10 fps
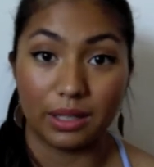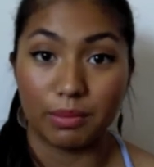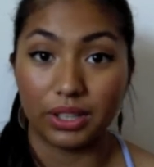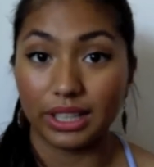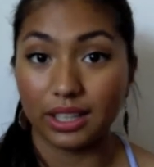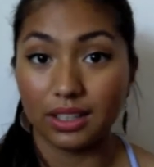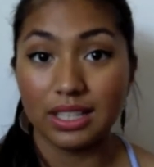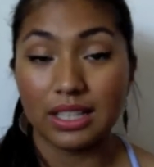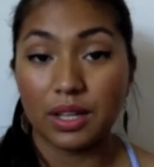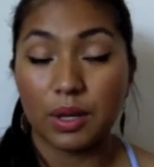in America,
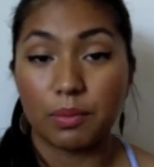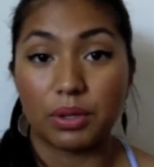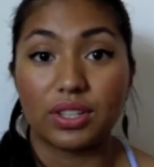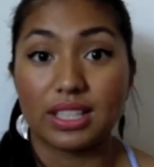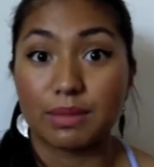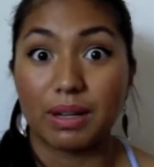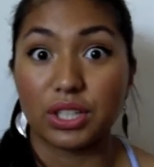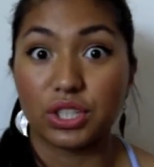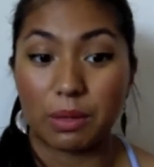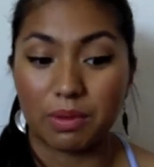because it's
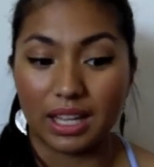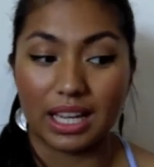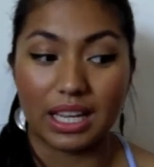much cheaper there.